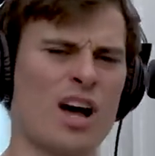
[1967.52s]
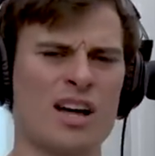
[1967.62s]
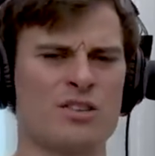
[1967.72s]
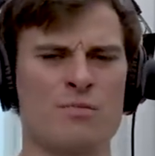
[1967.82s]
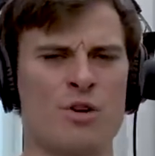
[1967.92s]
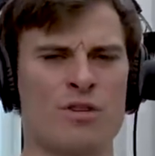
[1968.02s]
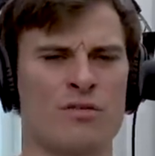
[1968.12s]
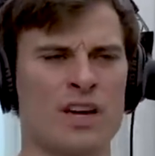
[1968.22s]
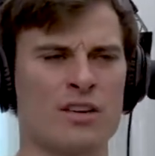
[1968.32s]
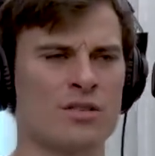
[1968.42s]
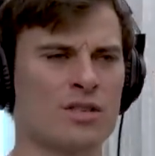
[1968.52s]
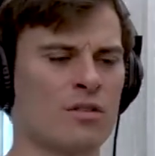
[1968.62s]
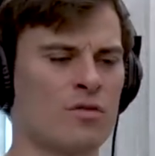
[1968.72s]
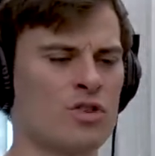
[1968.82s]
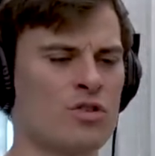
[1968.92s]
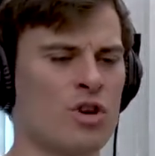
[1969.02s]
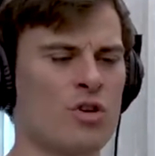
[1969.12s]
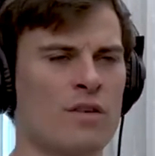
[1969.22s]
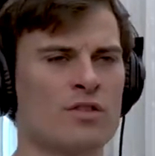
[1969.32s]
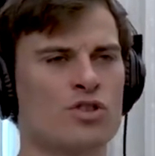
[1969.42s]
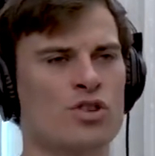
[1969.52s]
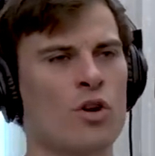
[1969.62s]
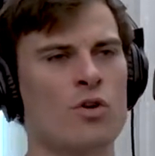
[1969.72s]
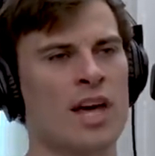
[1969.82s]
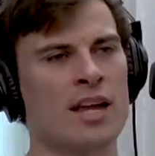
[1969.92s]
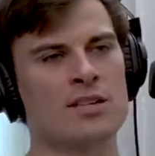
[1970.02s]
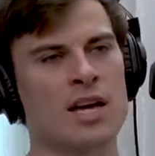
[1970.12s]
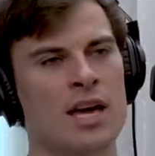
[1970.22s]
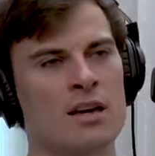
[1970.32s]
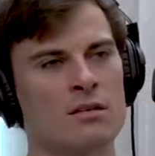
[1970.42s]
so hard to motivate yourself when you know you have a show that day.